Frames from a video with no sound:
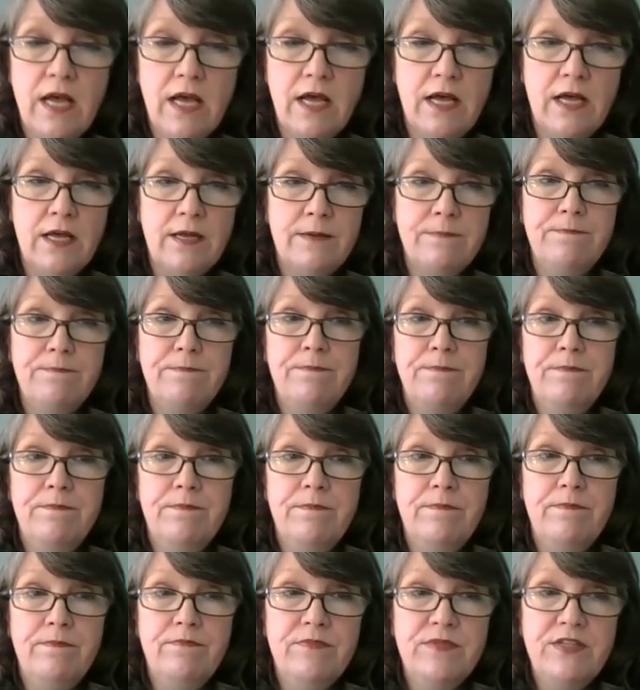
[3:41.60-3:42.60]
Kelvin.
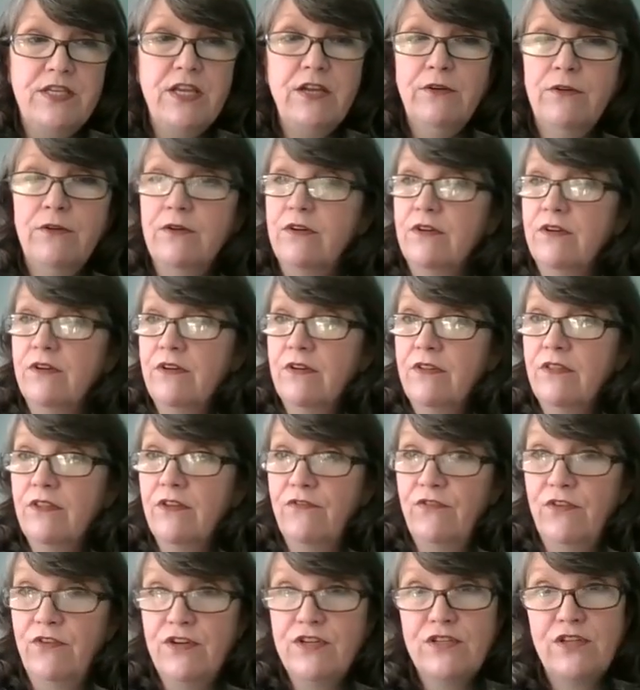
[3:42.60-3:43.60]
So
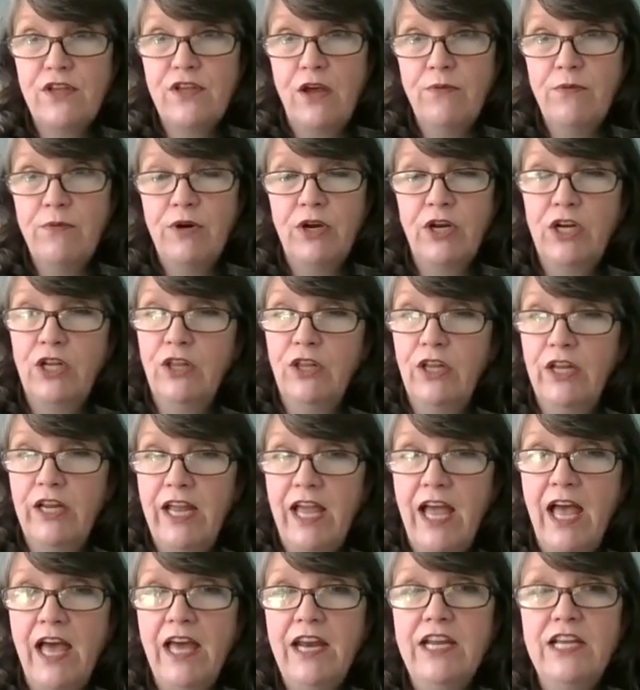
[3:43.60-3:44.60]
the first law we're going to
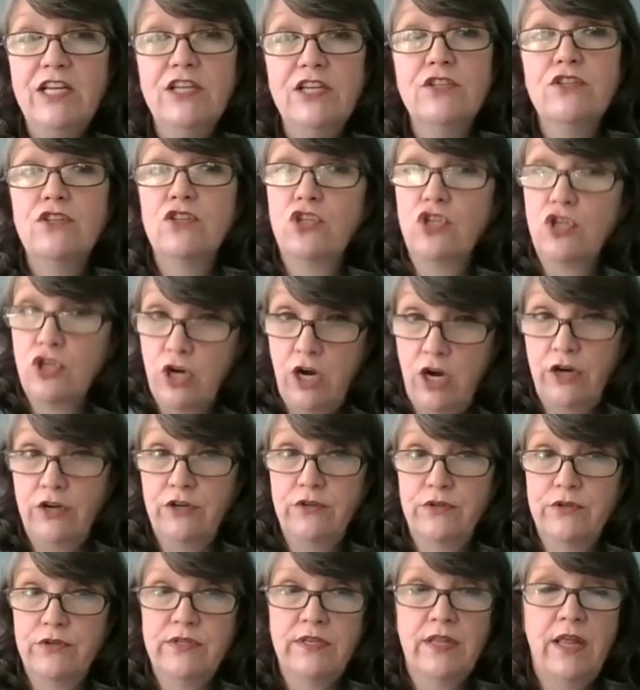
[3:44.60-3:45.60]
look at is
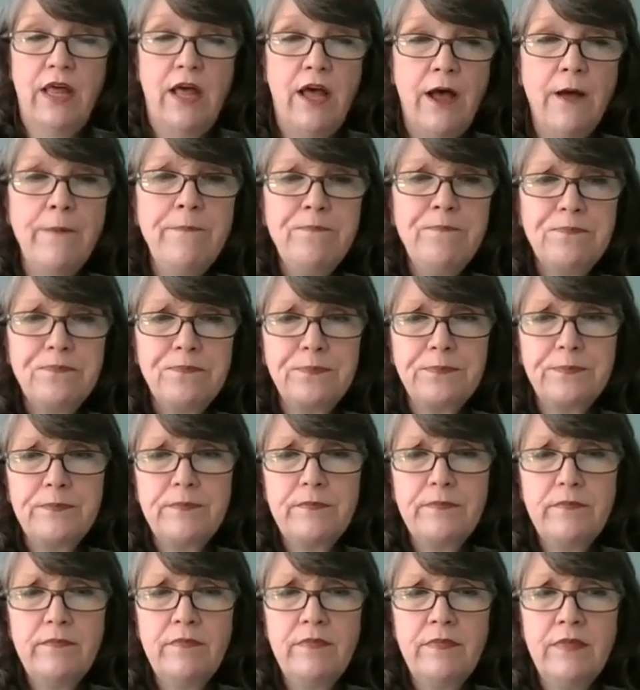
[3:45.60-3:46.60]
Charles Law.
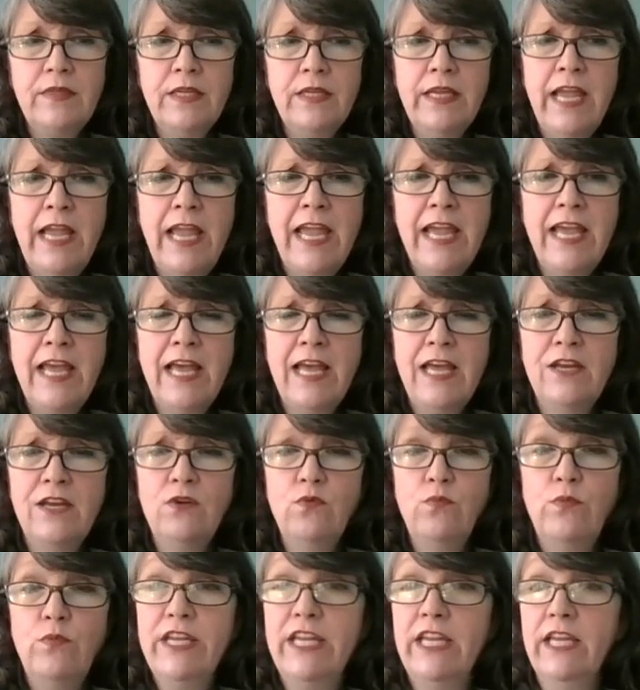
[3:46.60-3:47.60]

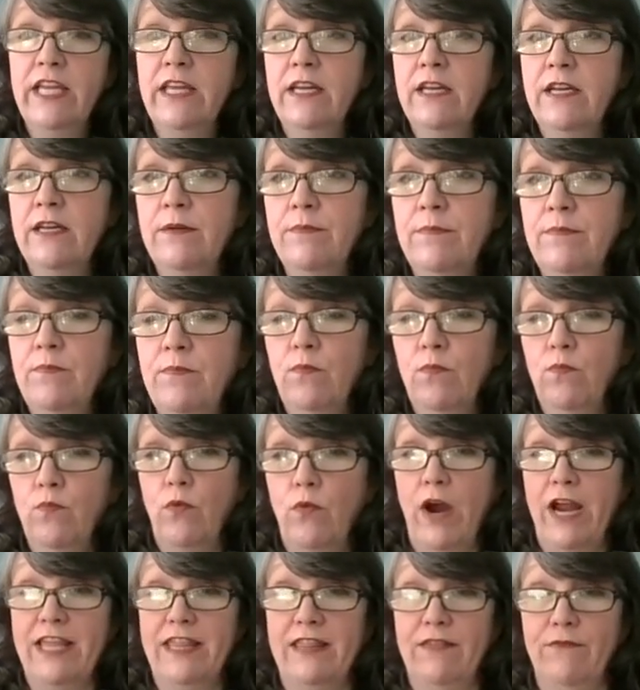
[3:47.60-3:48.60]
And we can
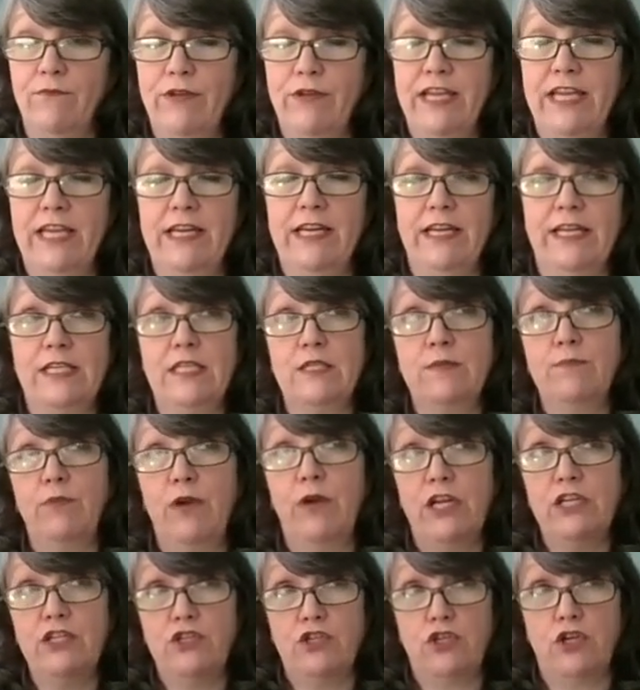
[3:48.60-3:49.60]

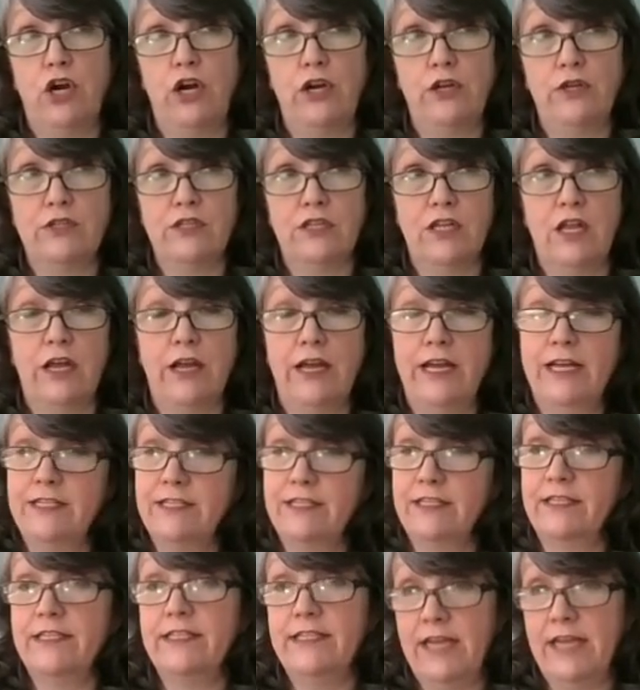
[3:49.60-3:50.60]
express Charles Law
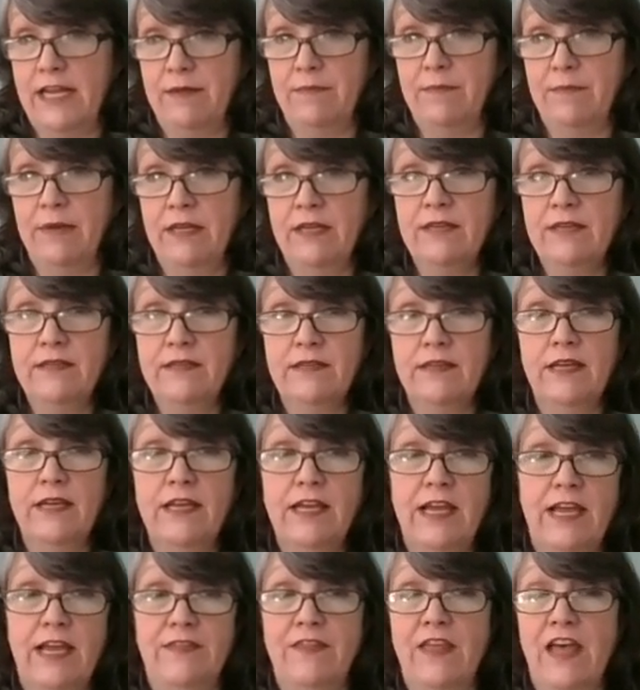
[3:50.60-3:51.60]
as a statement,
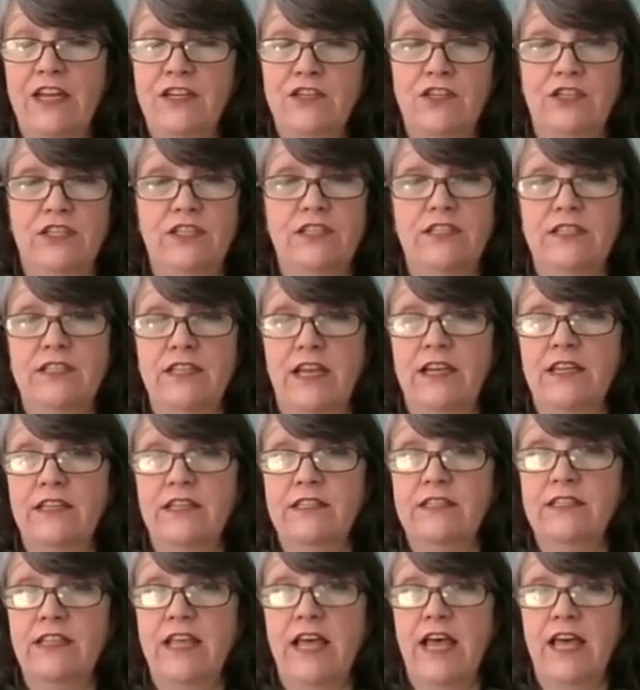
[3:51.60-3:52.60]
and that just
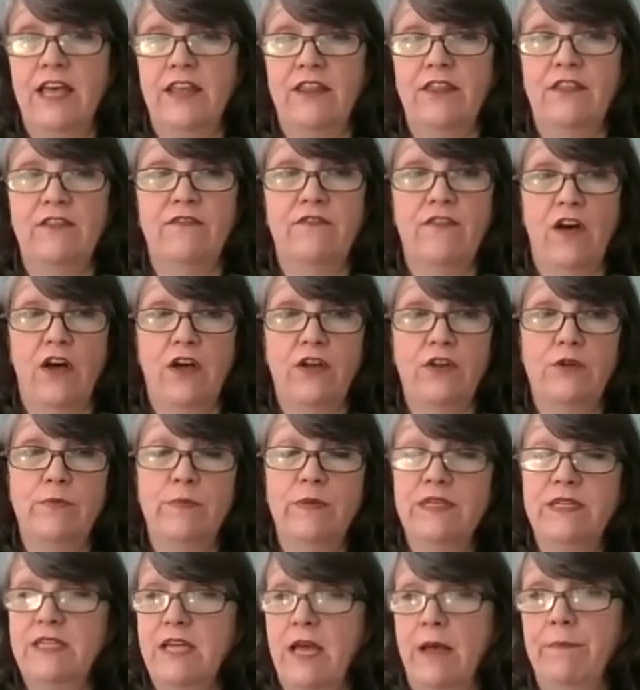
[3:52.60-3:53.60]
says that the
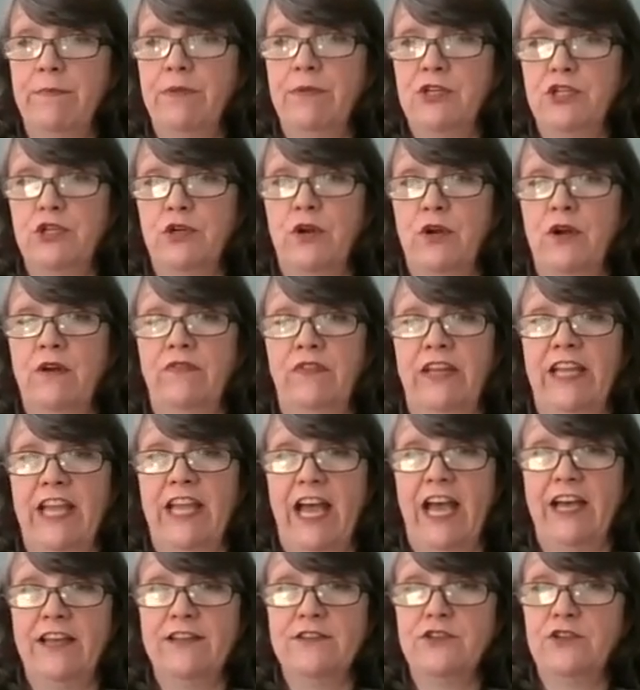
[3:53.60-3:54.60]
volume and temperature of a
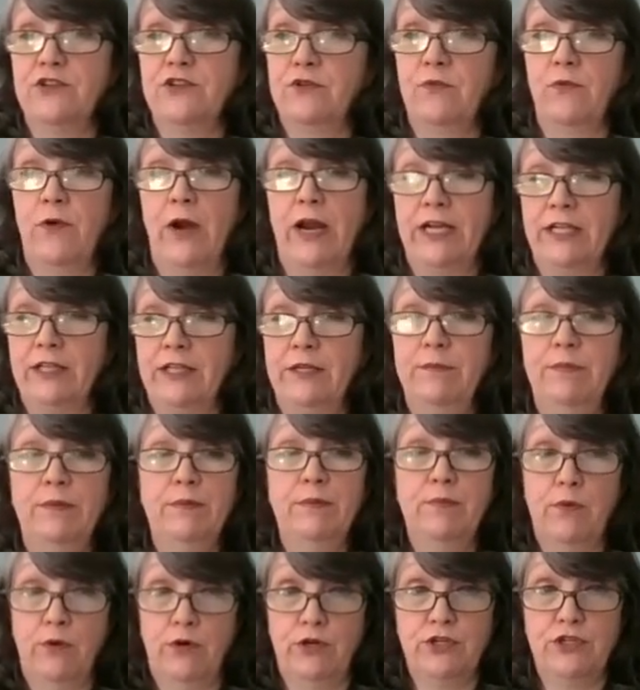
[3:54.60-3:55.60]
gas are directly
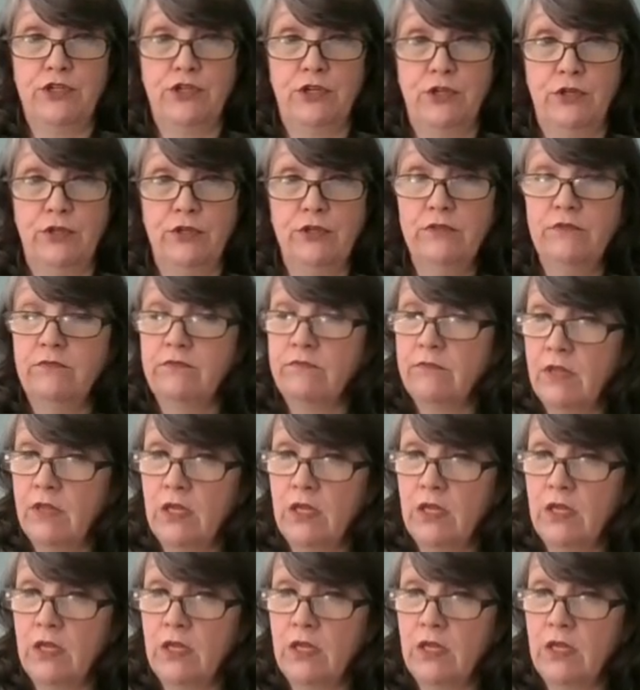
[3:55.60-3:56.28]
proportional.